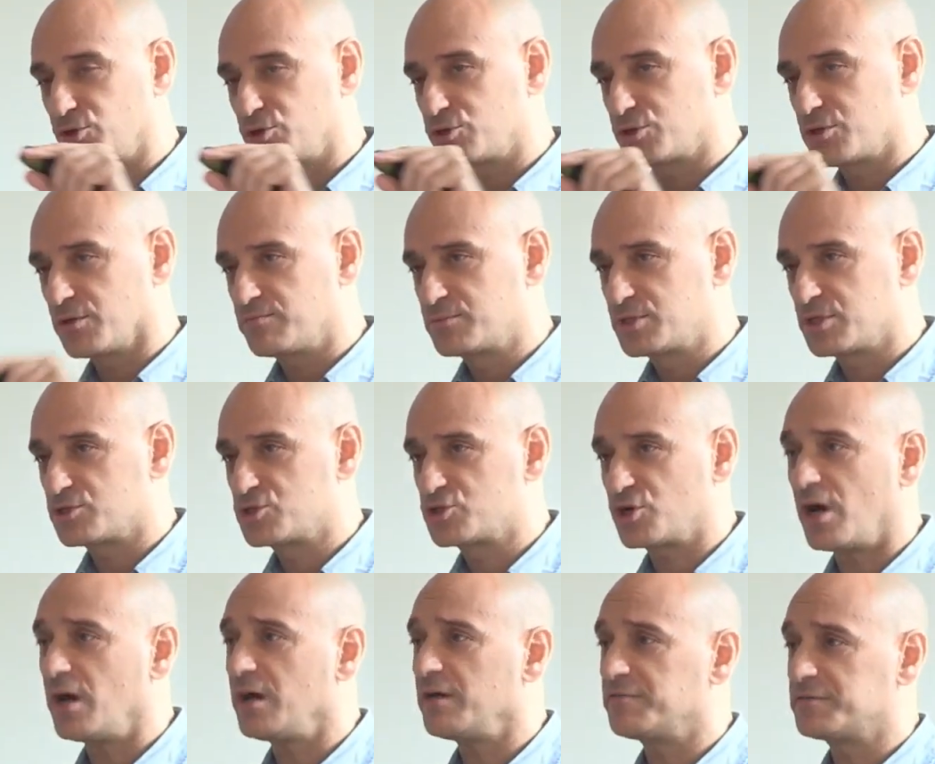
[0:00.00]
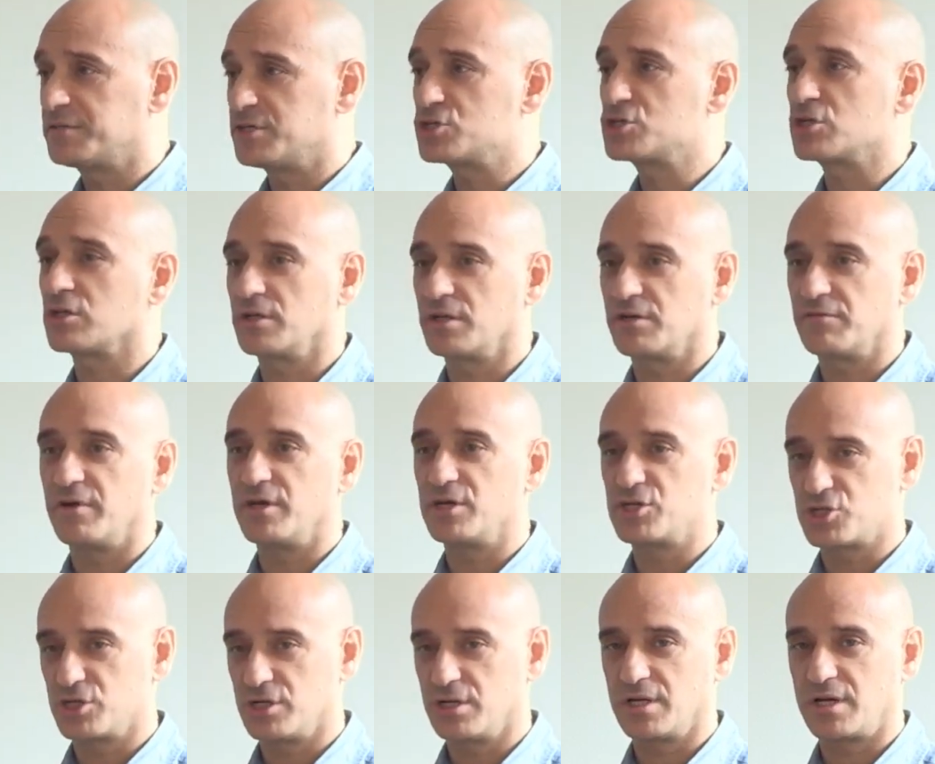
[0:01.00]
To drive digital
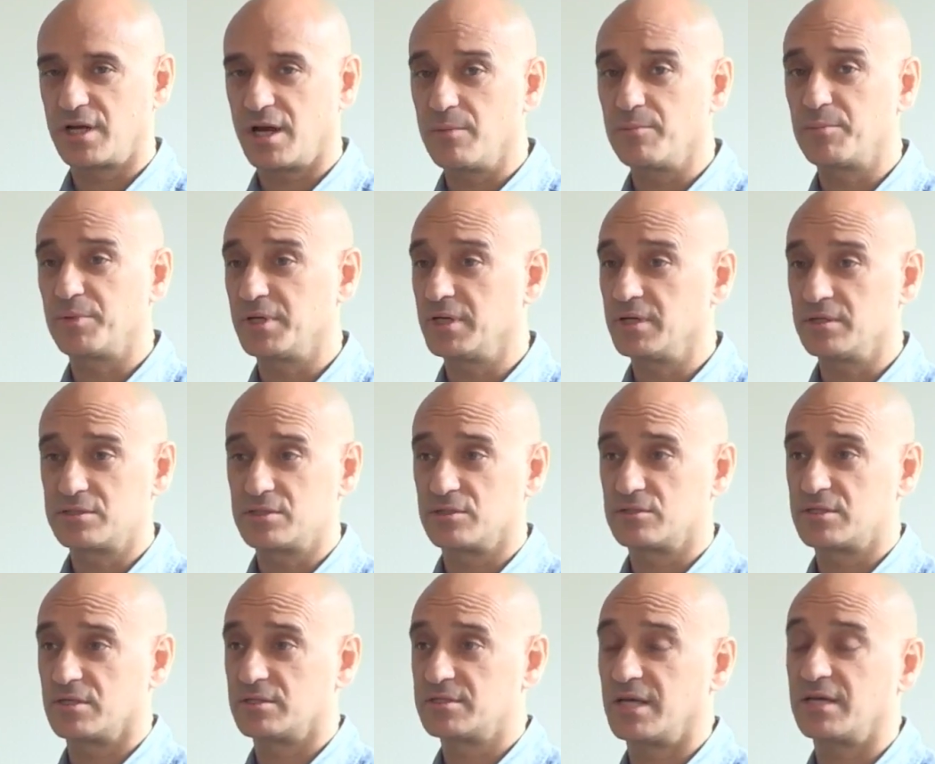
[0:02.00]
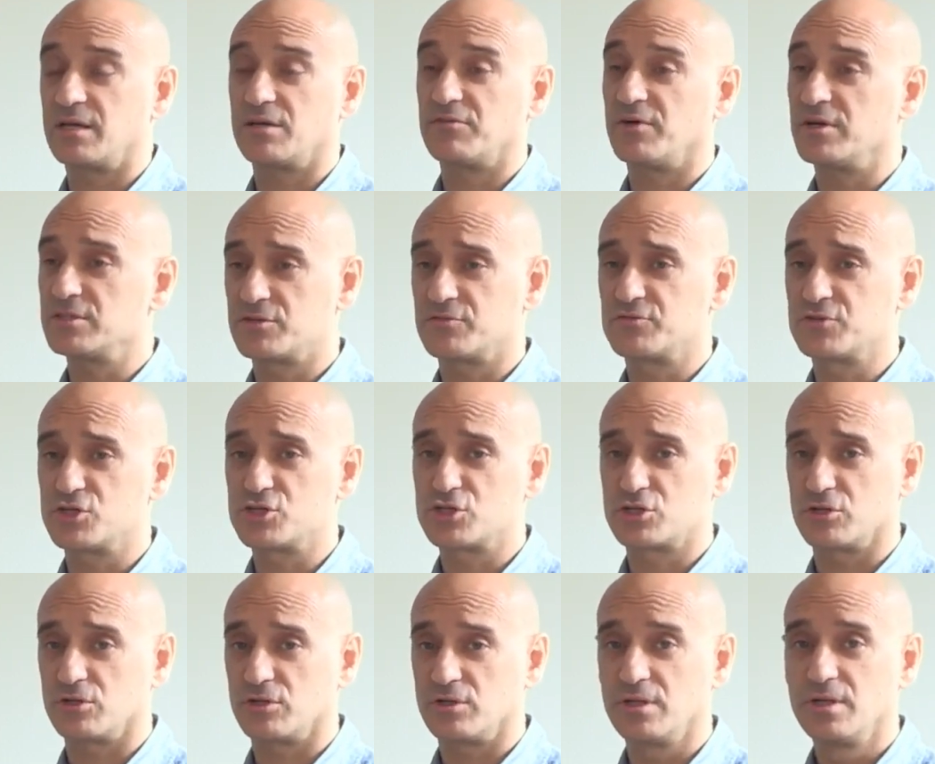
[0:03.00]
innovation in a company, to take advantage of
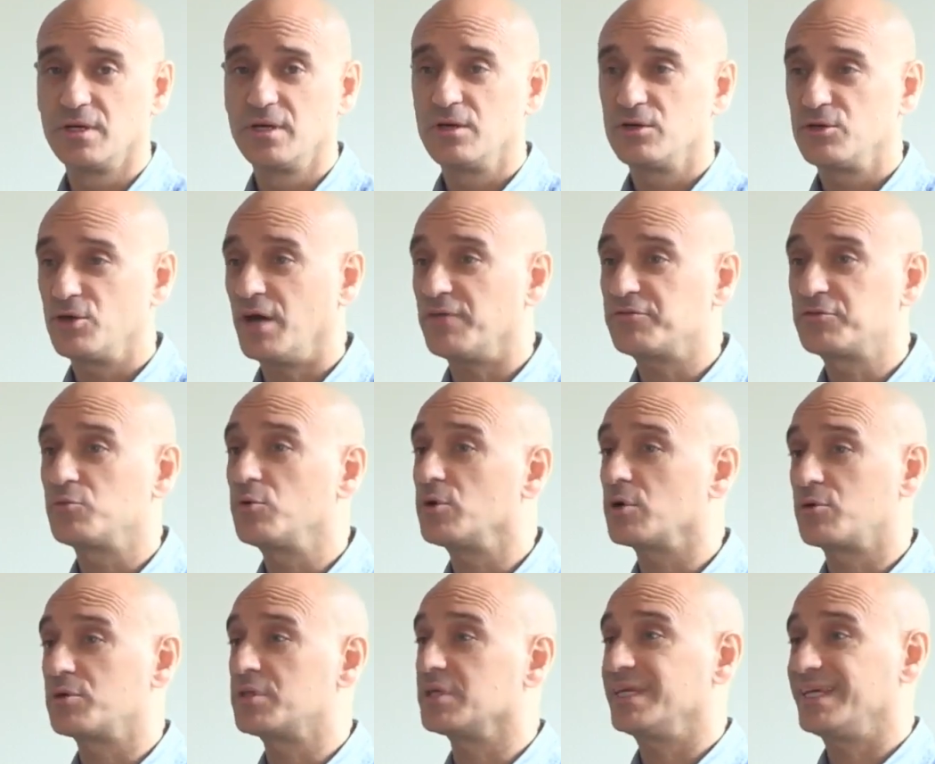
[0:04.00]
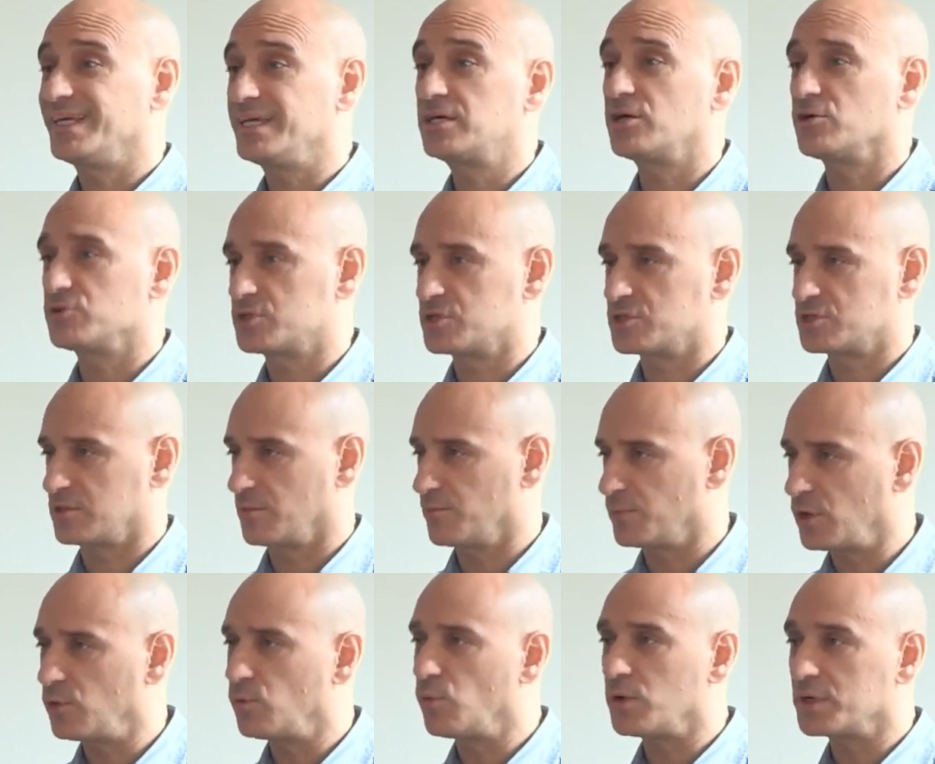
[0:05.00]
digital, you have to work with an ecosystem.
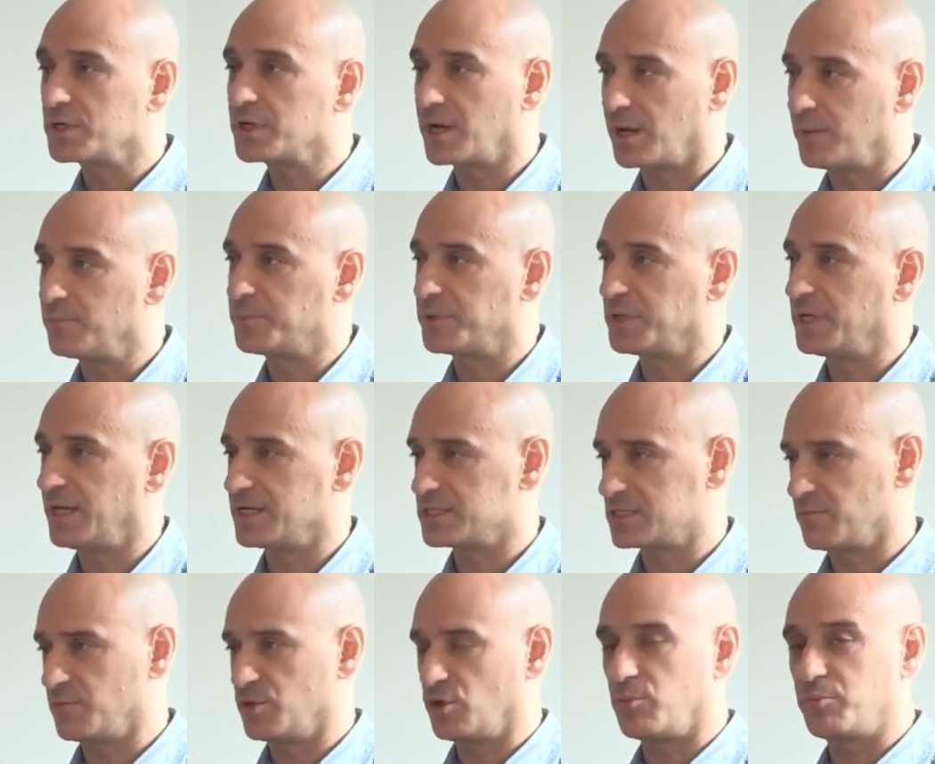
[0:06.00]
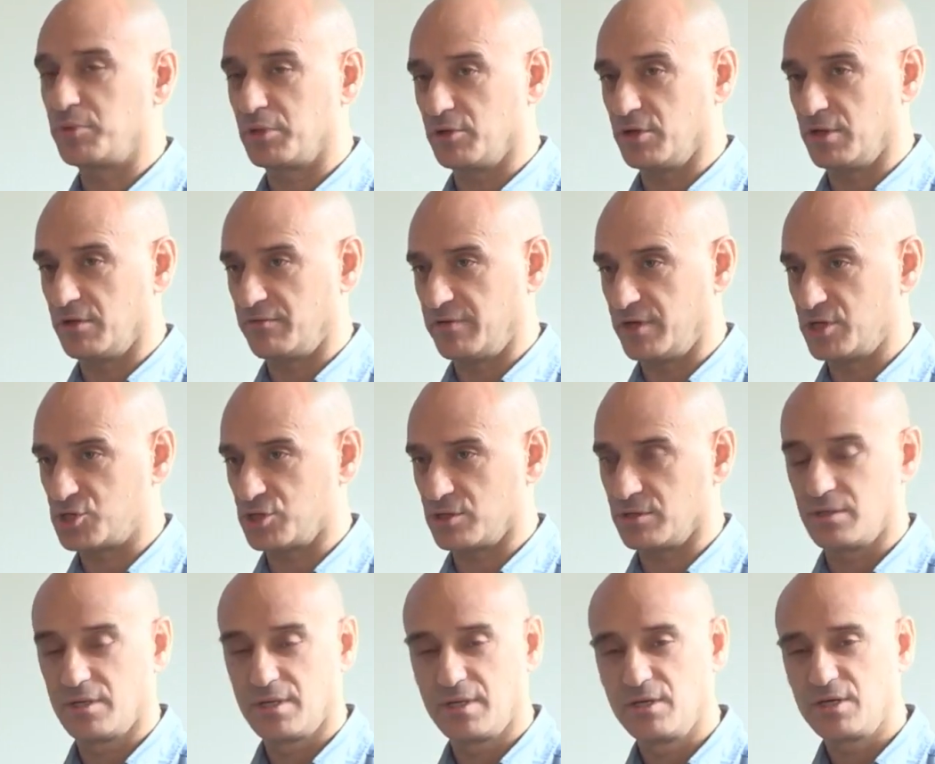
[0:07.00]
No one company has the monopoly on innovation.
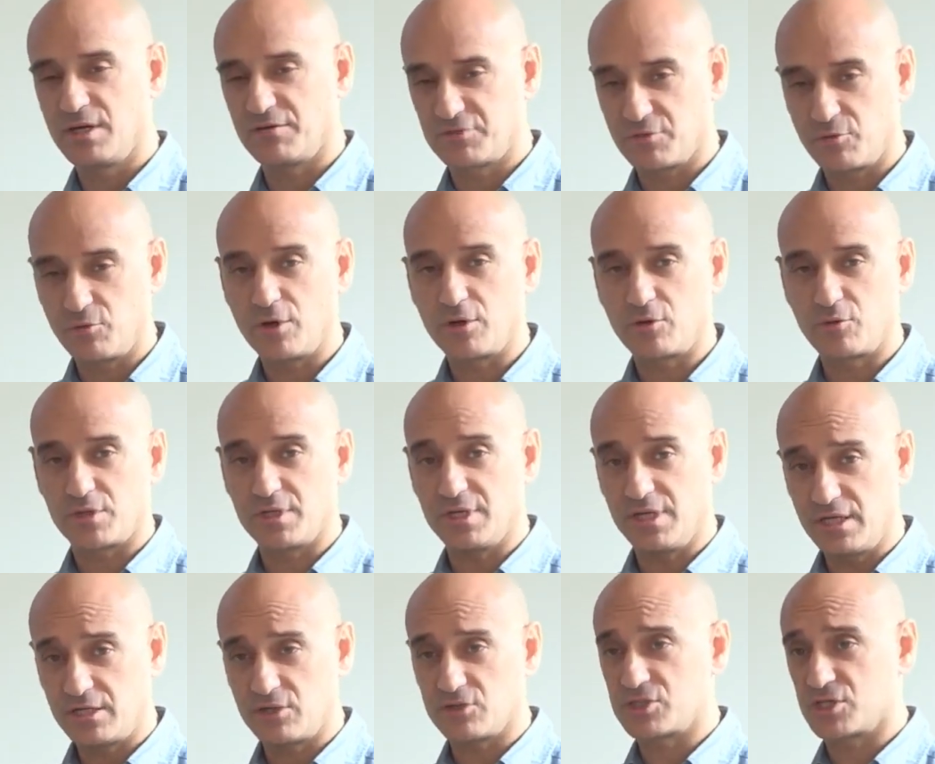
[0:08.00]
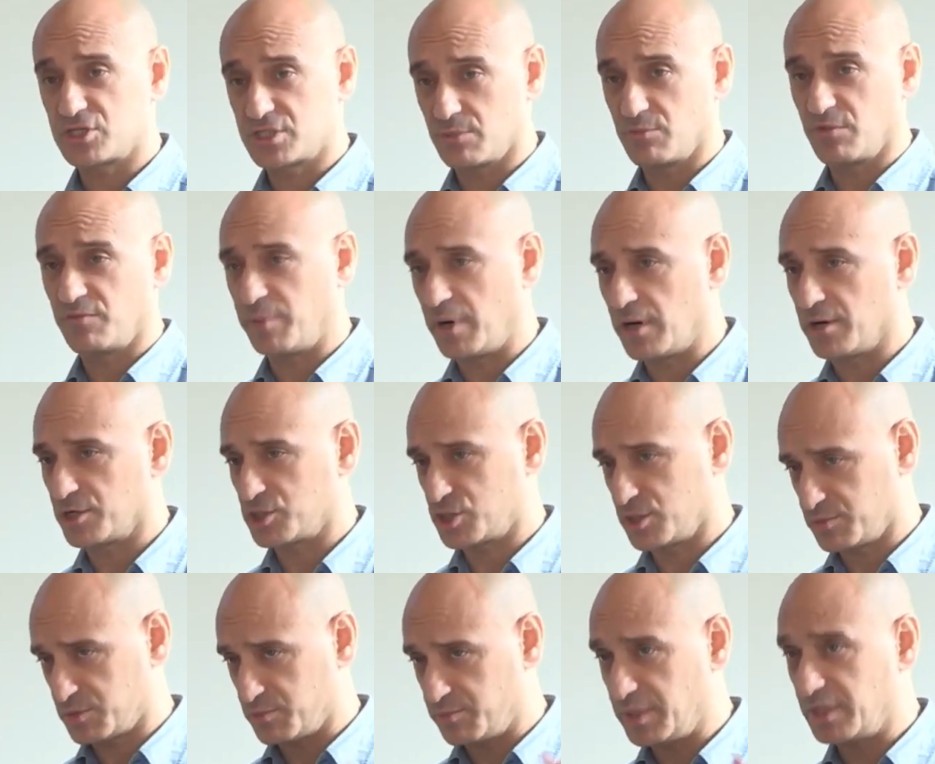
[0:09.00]
You have to work with an ecosystem of
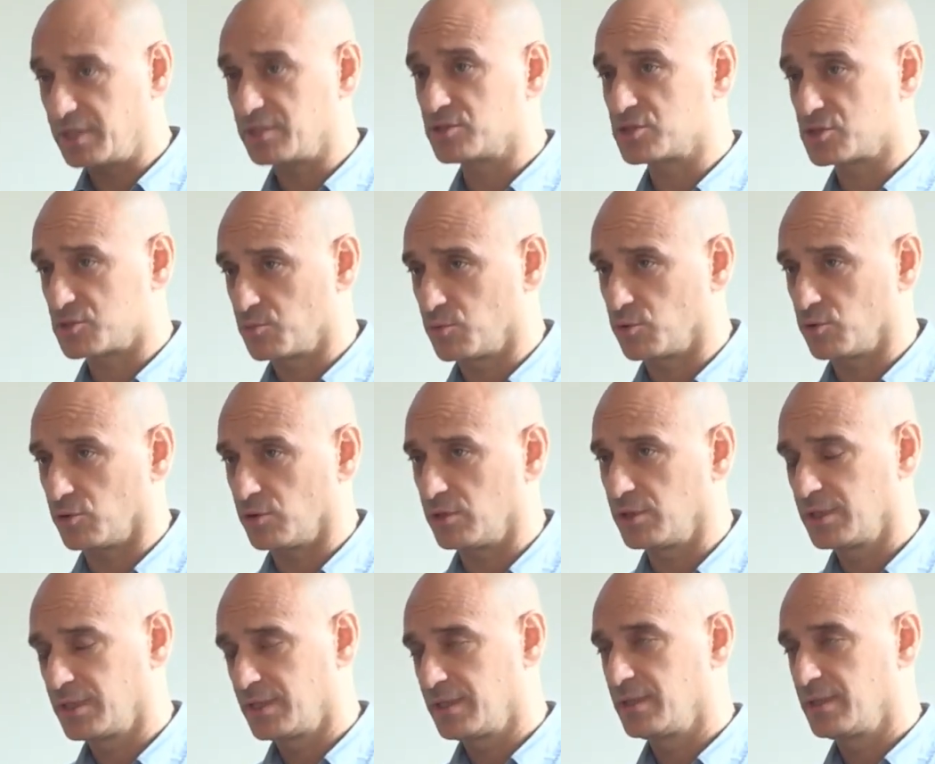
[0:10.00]
partnerships, big and small,